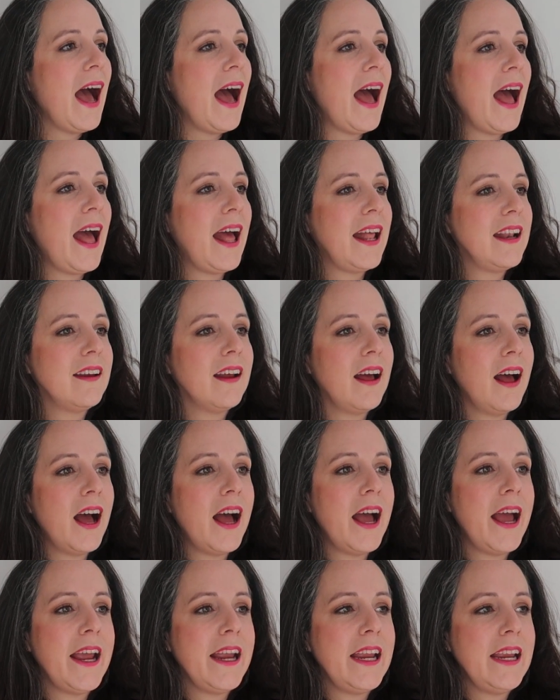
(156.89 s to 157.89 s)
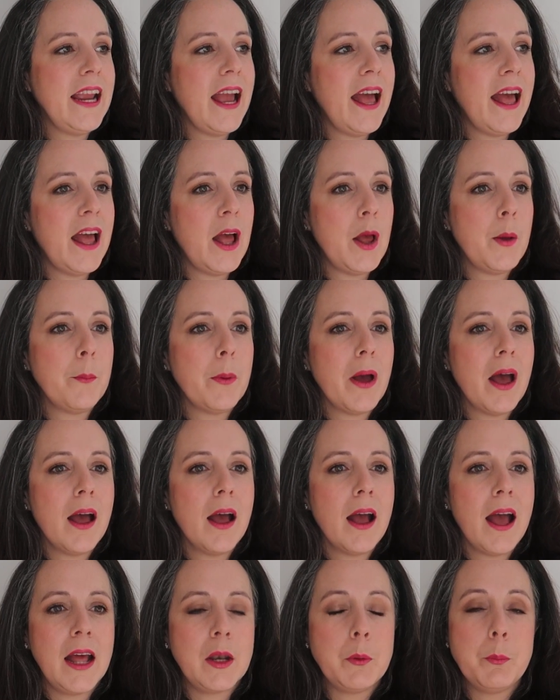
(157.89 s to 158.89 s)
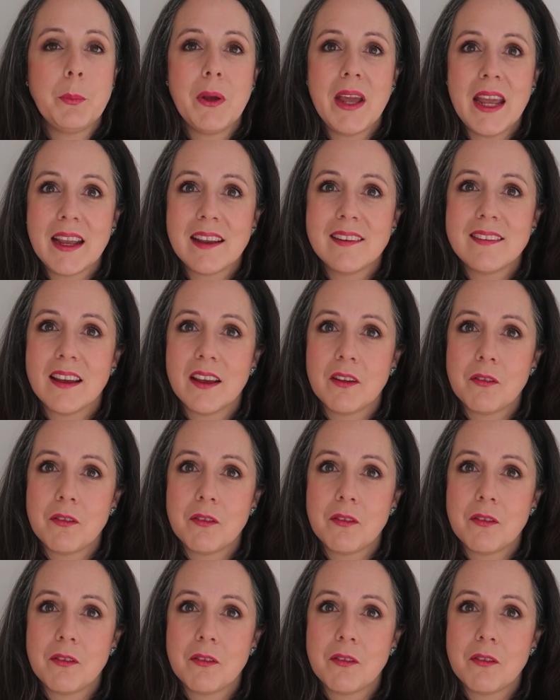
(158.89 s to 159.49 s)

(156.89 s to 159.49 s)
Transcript: And I um, had picked